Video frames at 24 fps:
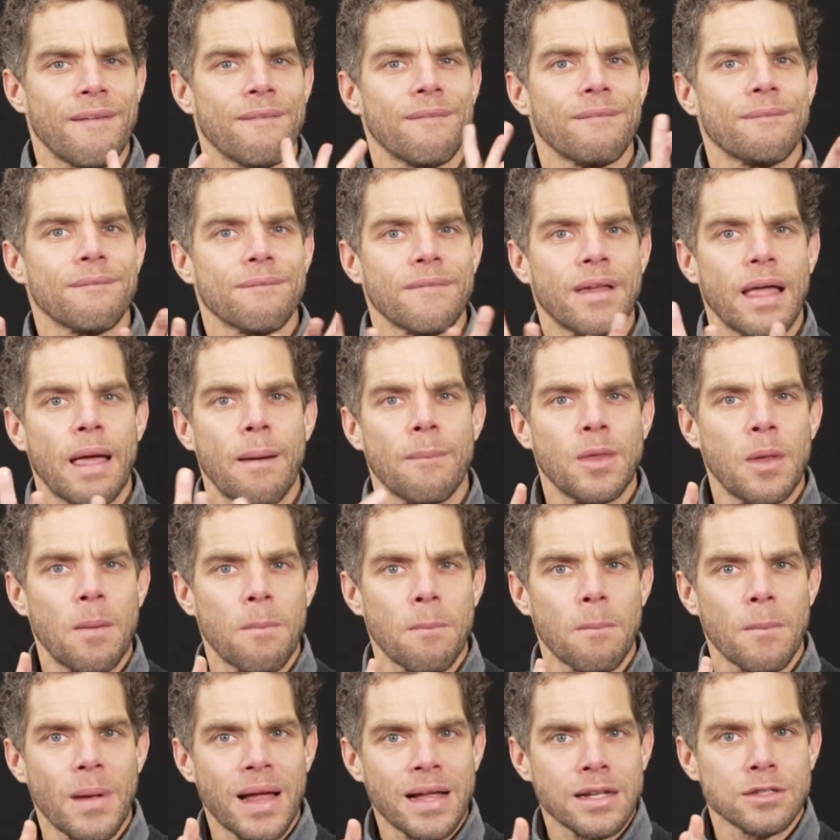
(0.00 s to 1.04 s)
health
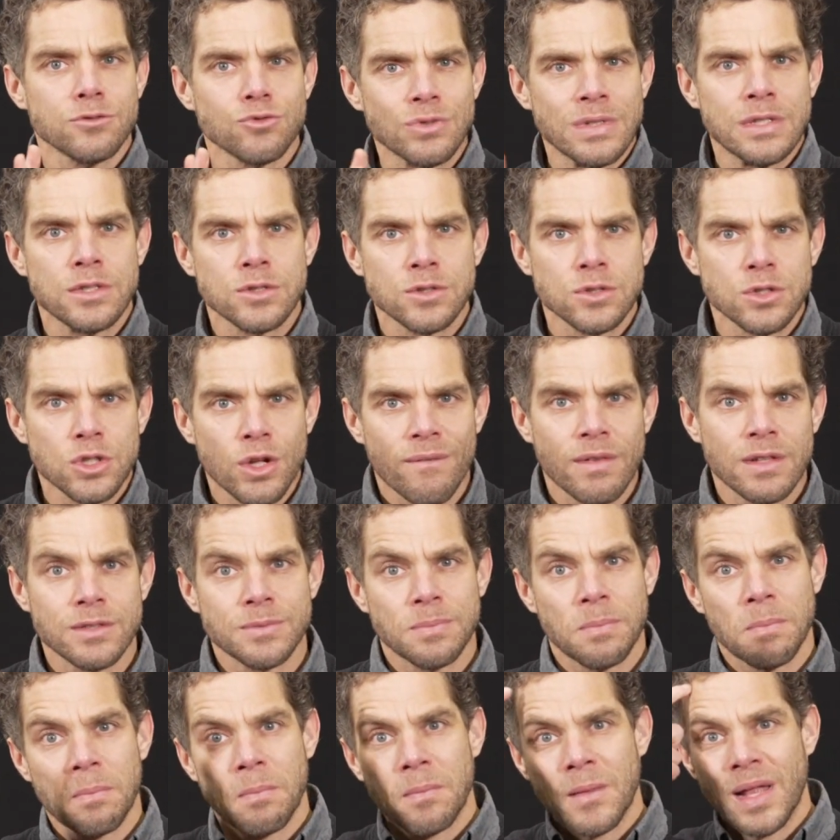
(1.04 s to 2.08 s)
services, and real-time
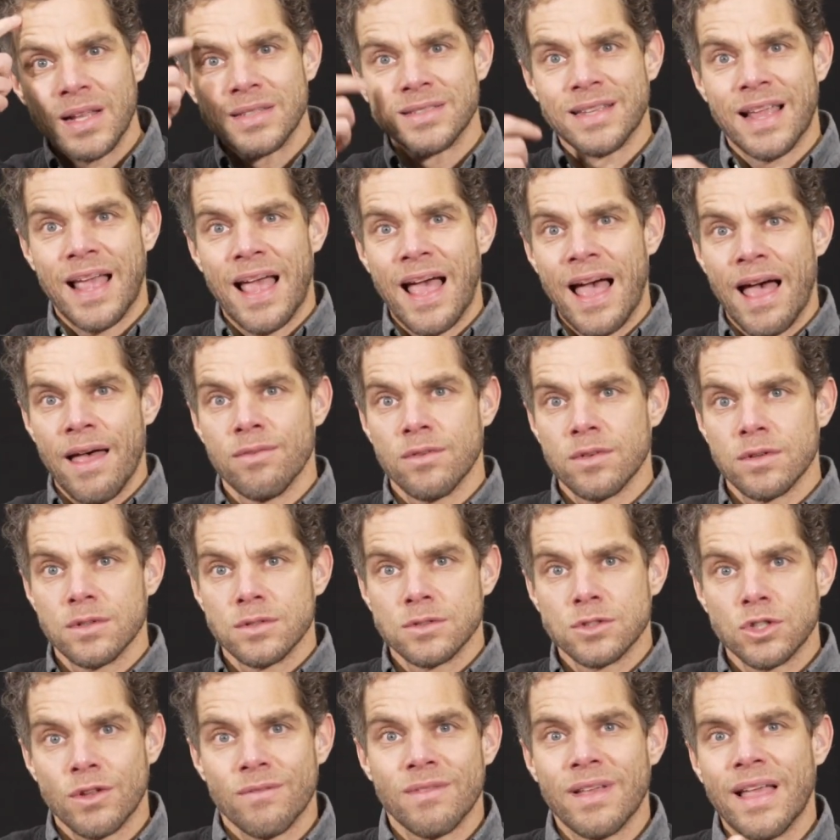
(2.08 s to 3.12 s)
captioning for local
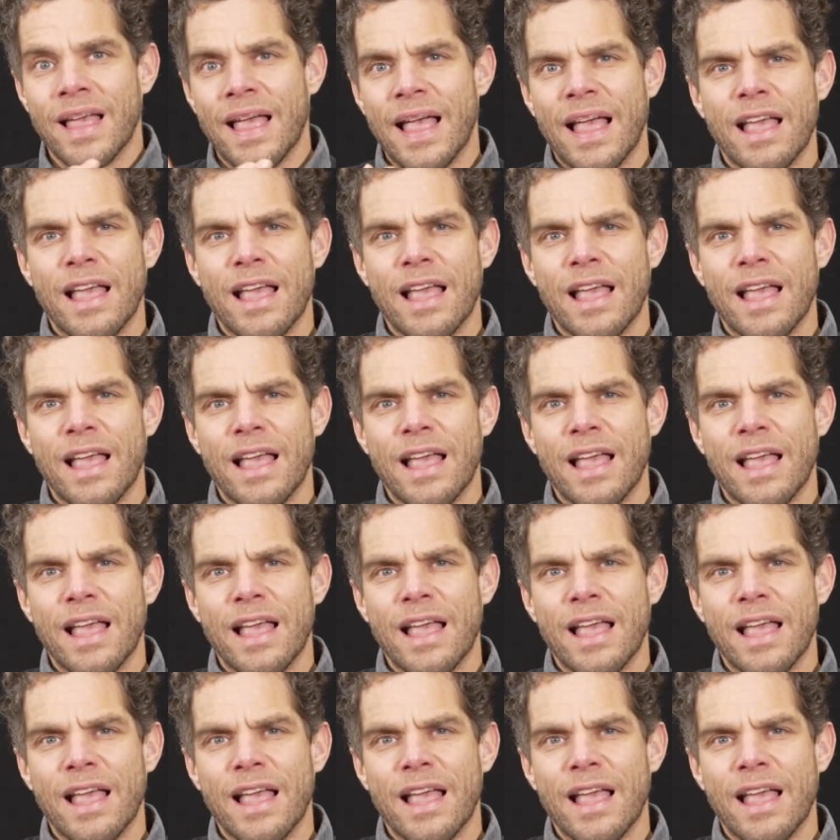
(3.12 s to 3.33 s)
news.